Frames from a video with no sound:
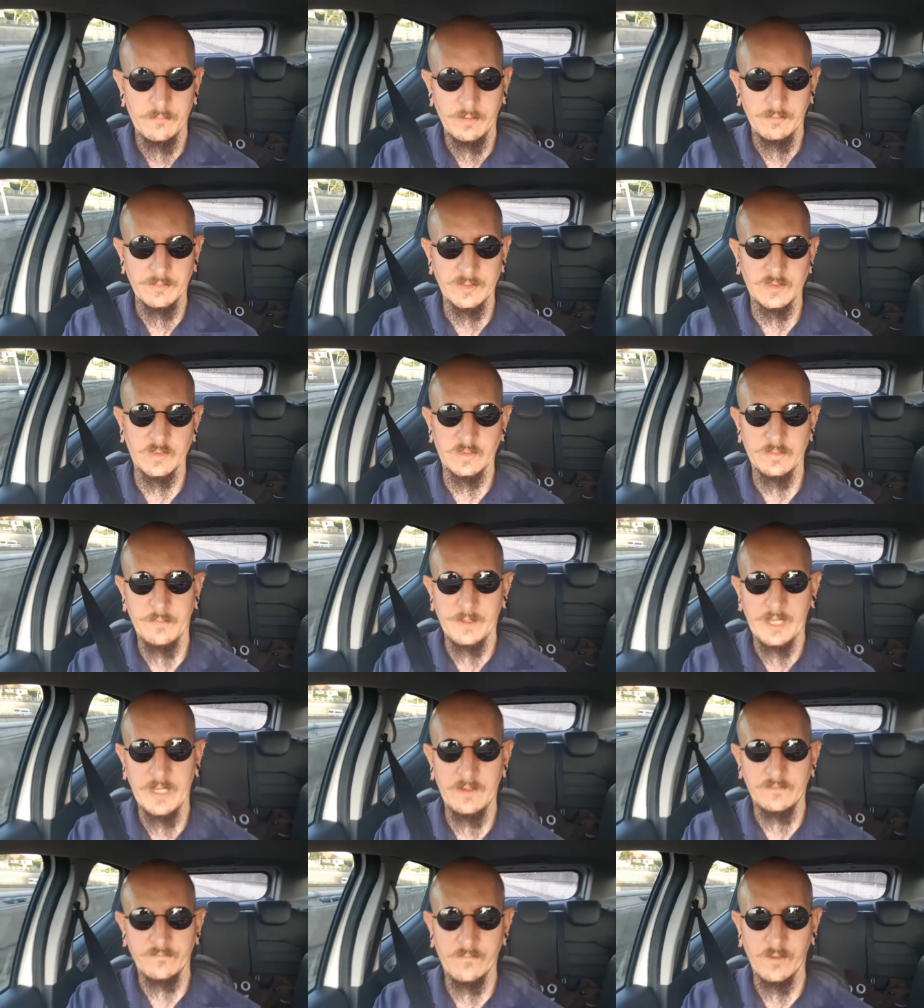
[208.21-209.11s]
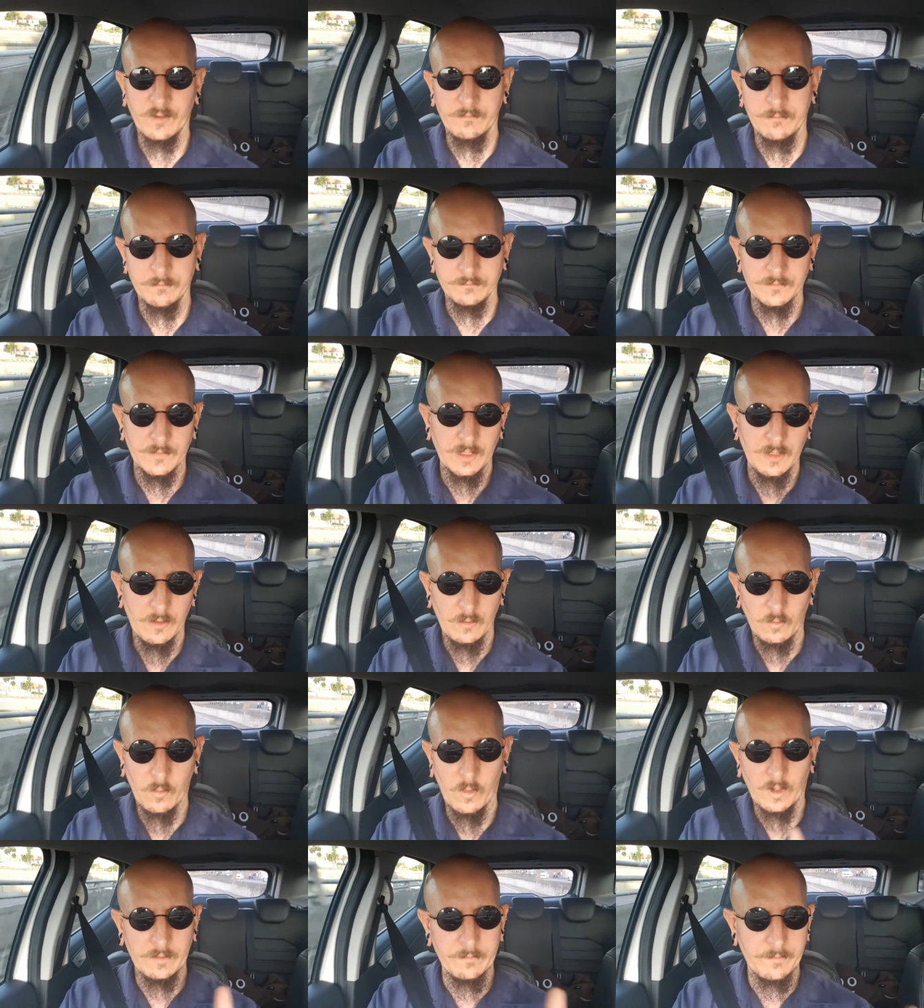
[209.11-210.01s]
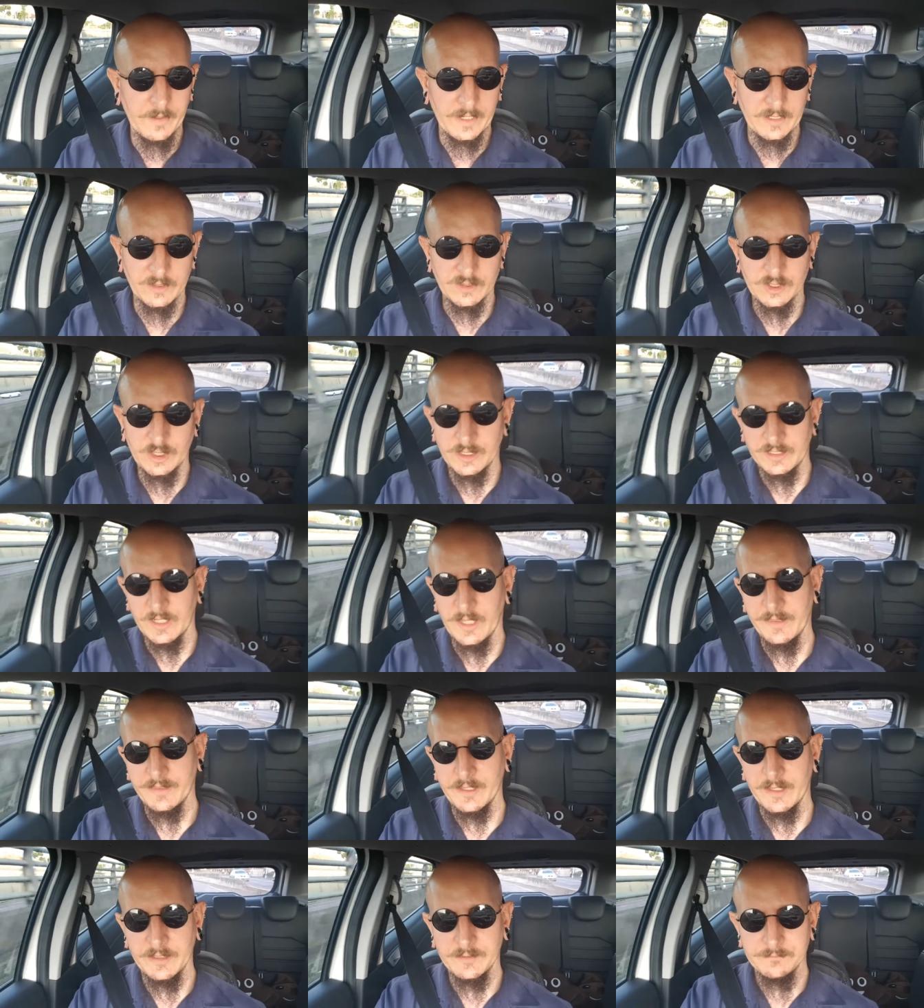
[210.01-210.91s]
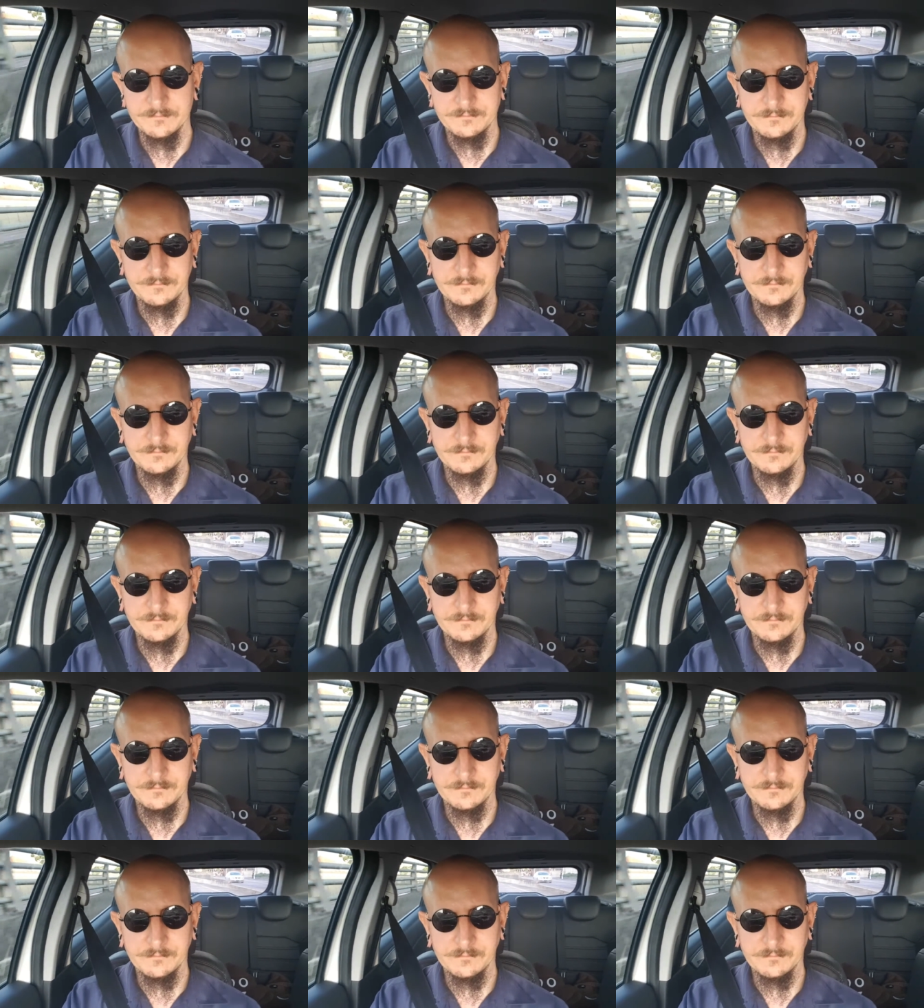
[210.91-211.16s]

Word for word: problem is with paying from one bank to another,